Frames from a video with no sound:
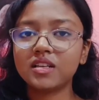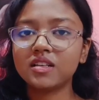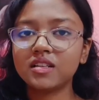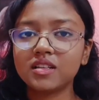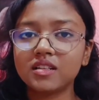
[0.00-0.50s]

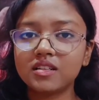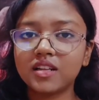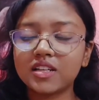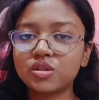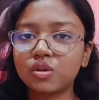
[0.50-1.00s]
anything
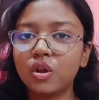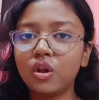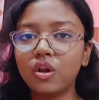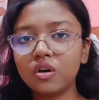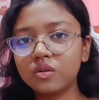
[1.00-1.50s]

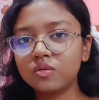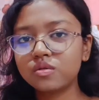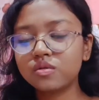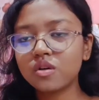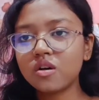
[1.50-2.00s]
like
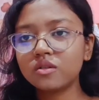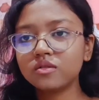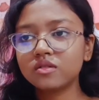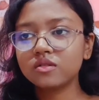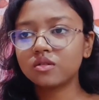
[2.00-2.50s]
slow
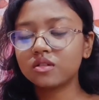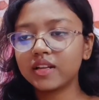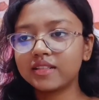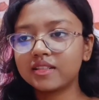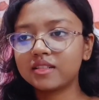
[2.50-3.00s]

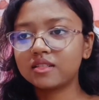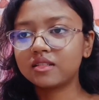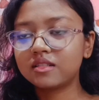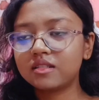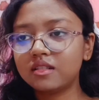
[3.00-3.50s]
songs or like
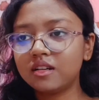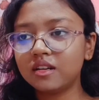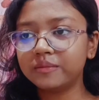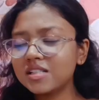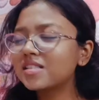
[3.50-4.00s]

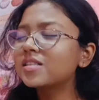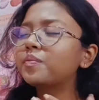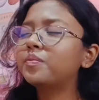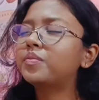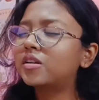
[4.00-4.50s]

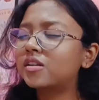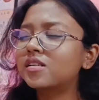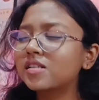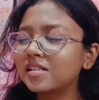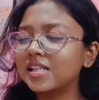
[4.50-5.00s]
it's a
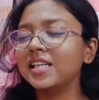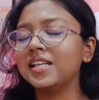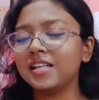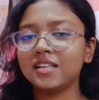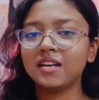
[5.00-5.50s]

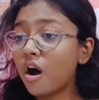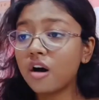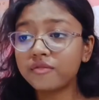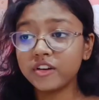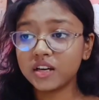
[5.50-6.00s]
party.
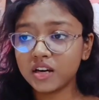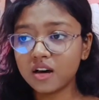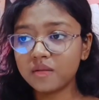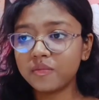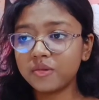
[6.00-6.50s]

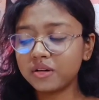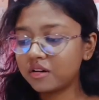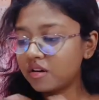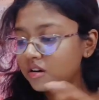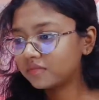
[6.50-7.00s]
Coffee
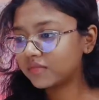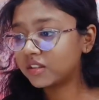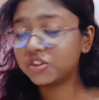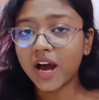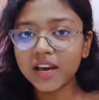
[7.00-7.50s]
cup,
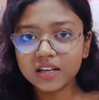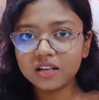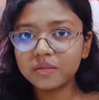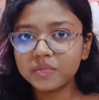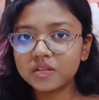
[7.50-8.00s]

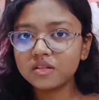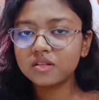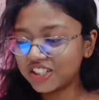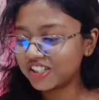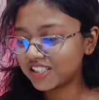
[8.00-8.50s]
chai
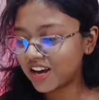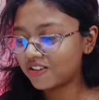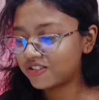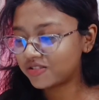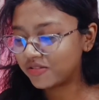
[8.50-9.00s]
cups. You know,
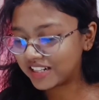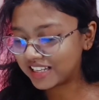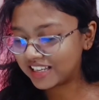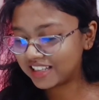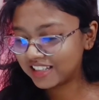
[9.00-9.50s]
it
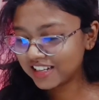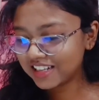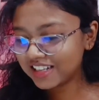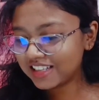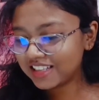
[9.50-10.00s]
sounds really